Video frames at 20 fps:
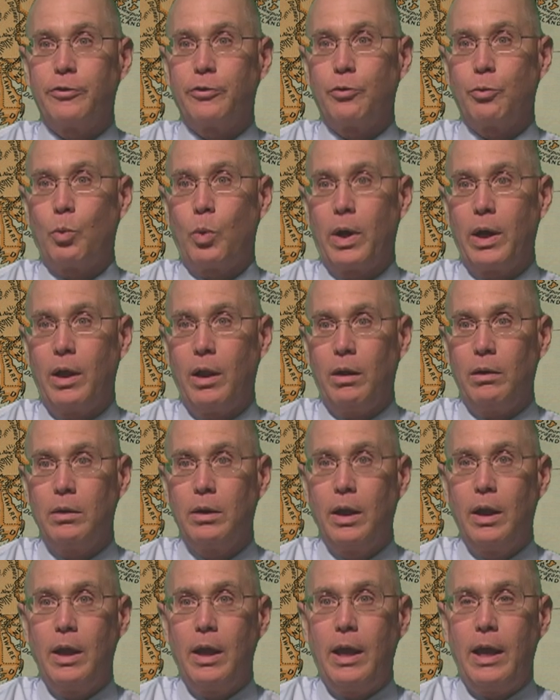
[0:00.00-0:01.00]
as well,
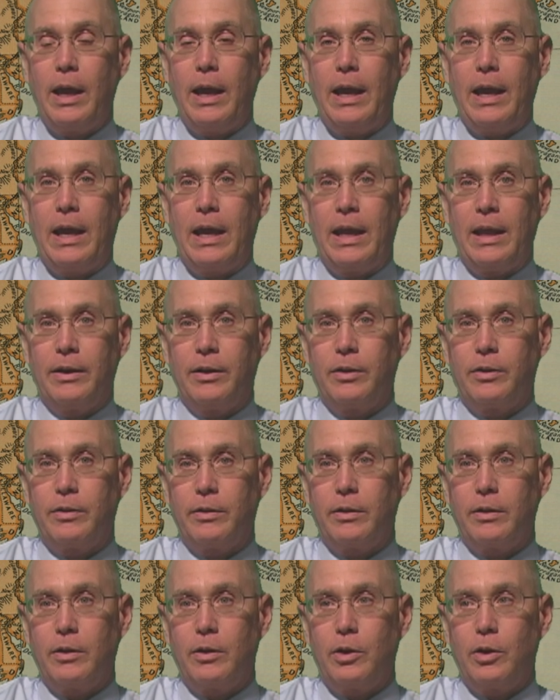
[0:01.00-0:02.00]
and
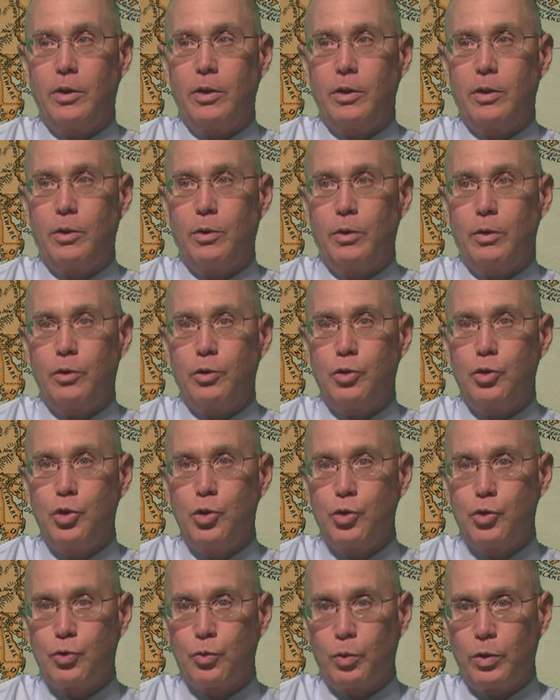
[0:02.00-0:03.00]

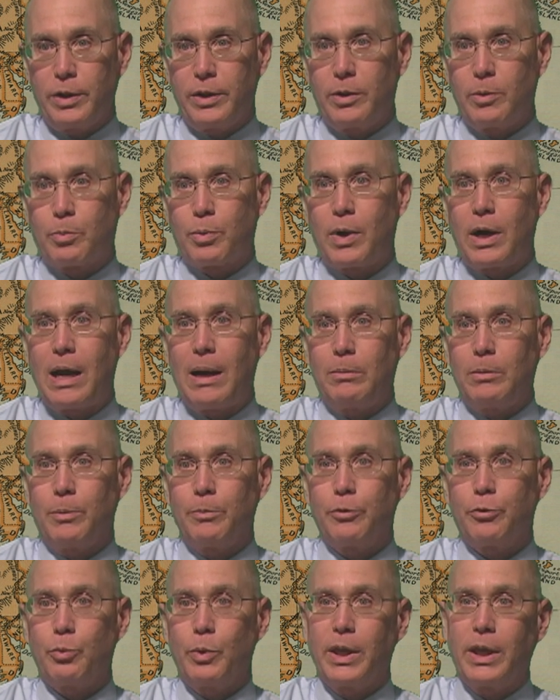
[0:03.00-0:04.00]
usually the
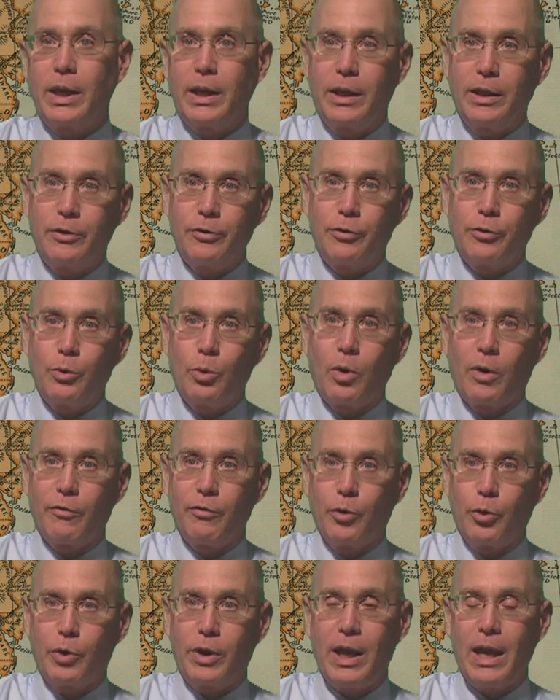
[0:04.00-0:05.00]
problems we get into are
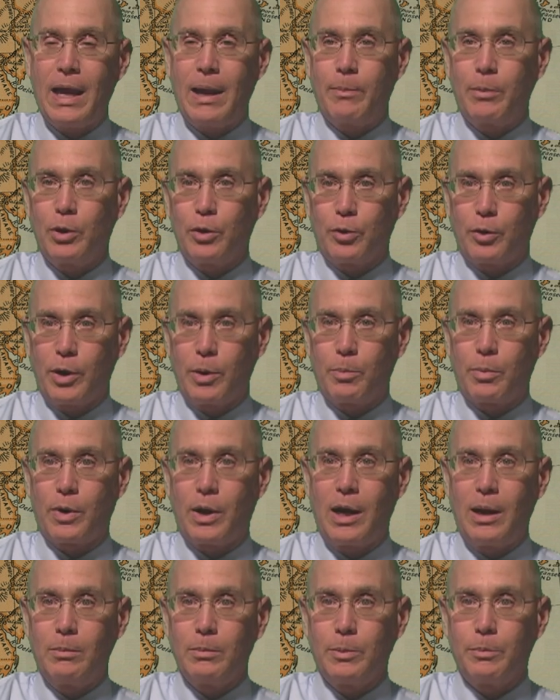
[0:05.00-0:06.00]
vocabulary
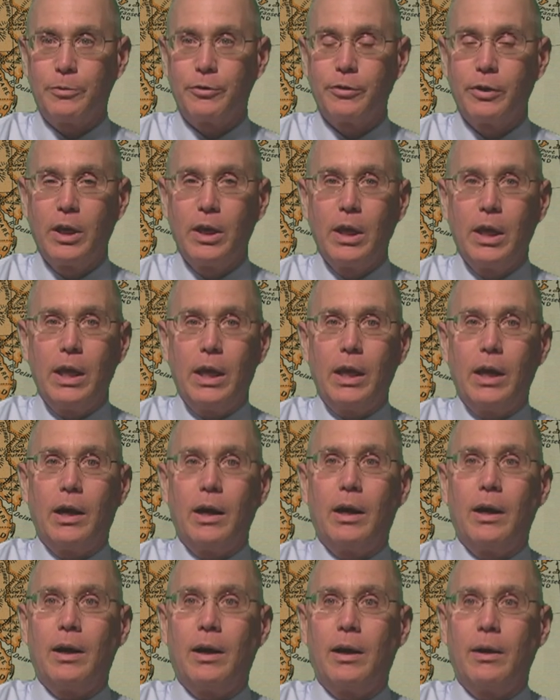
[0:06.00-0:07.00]
problems,
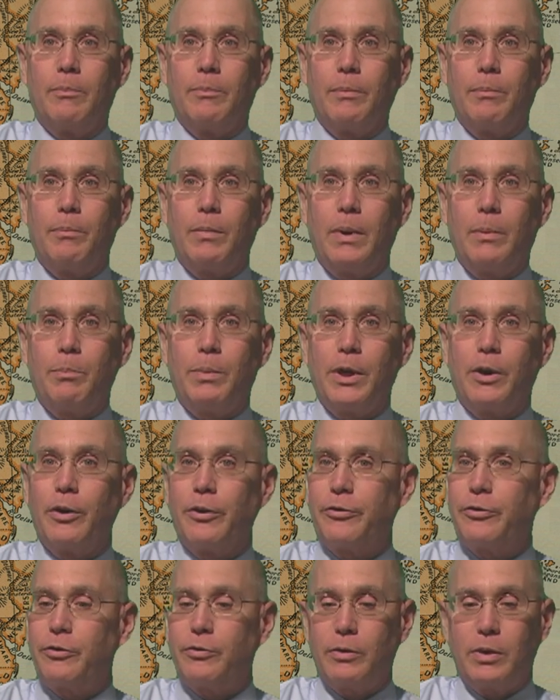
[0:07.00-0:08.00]

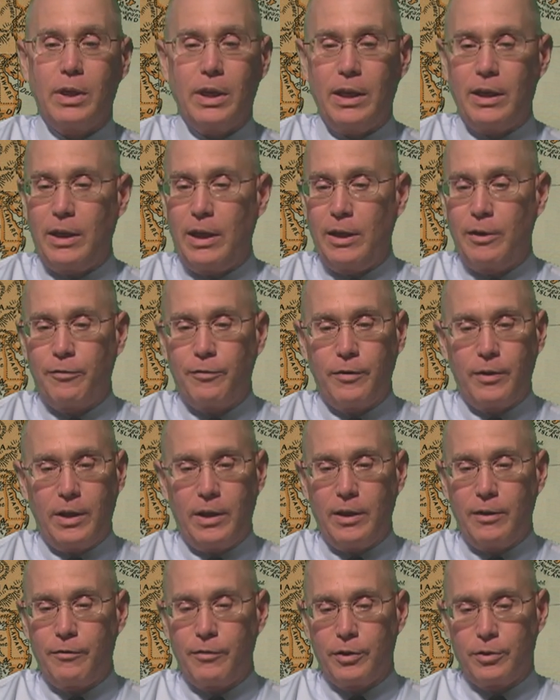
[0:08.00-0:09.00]
because if
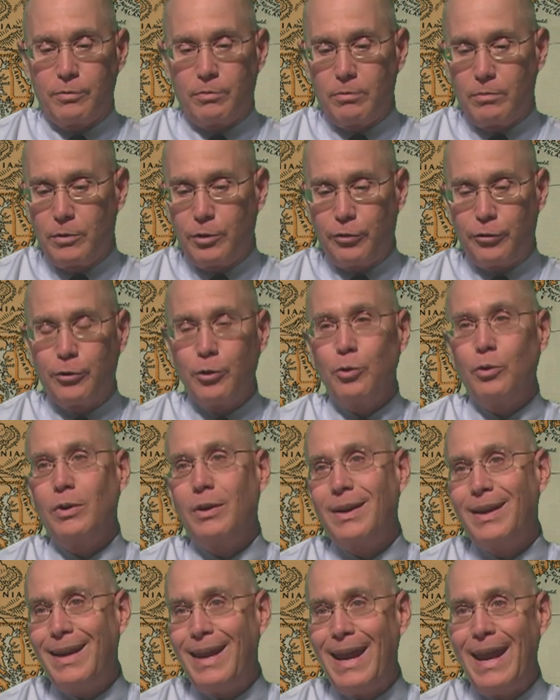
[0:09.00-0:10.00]
a
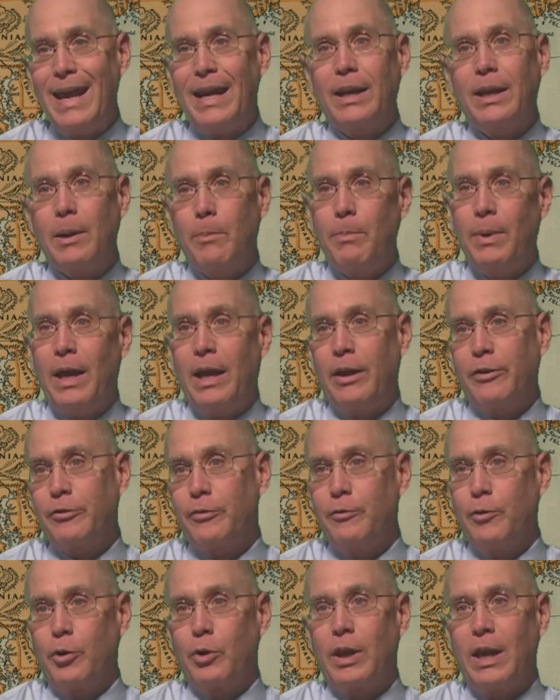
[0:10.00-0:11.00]
student can't get
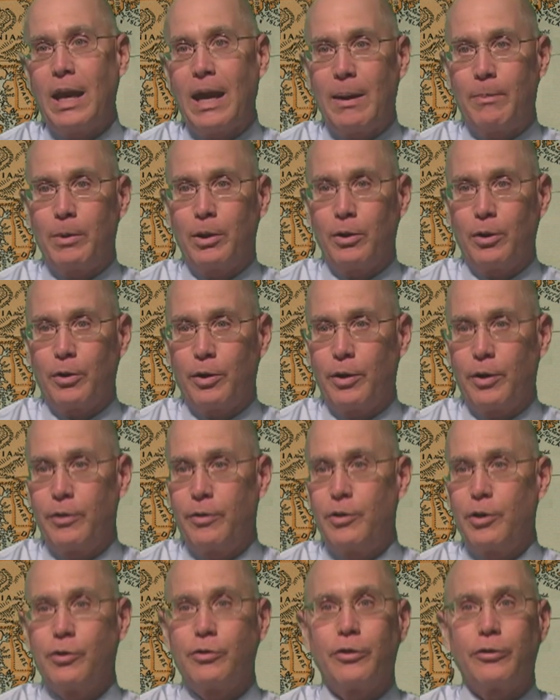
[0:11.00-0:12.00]
past the vocabulary,
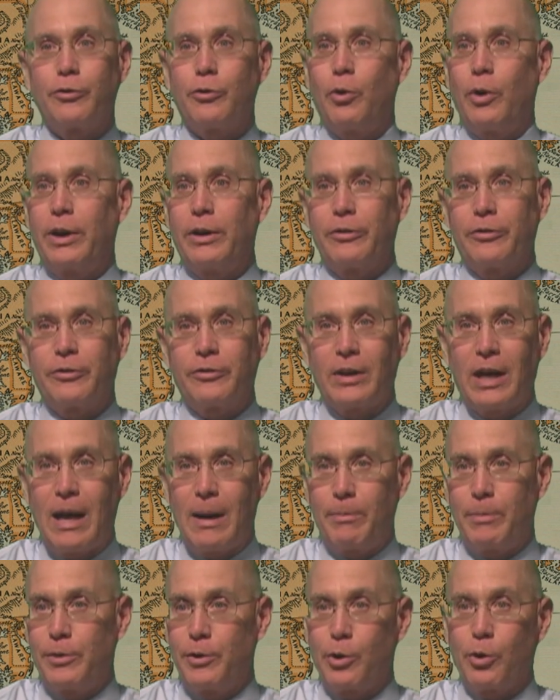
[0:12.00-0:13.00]
they're just going to
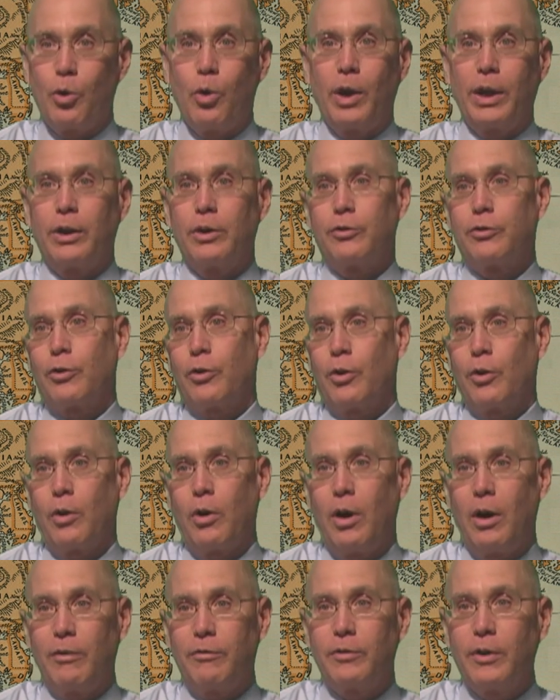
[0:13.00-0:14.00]
stop and they're going to turn
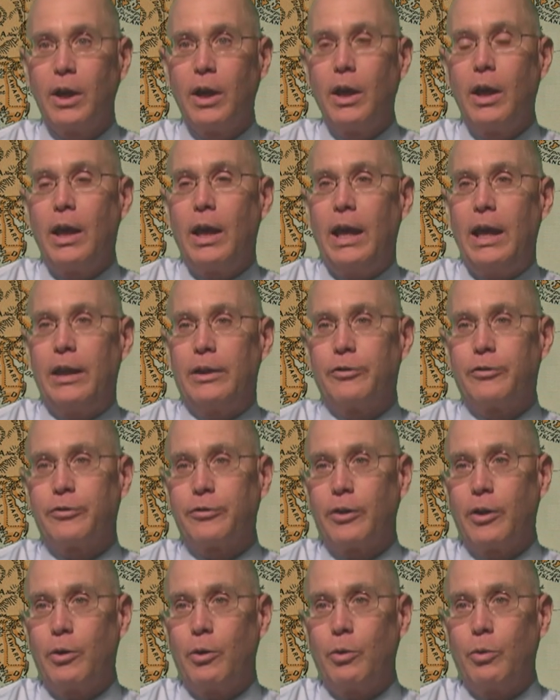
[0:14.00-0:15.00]
off. And
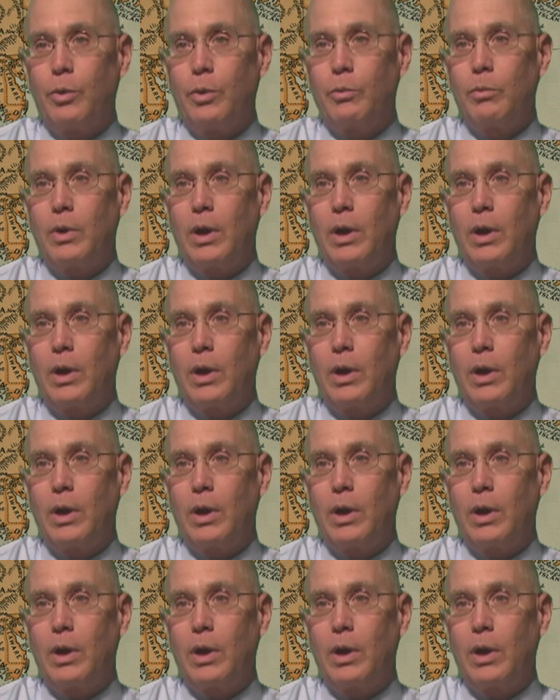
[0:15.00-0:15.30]
so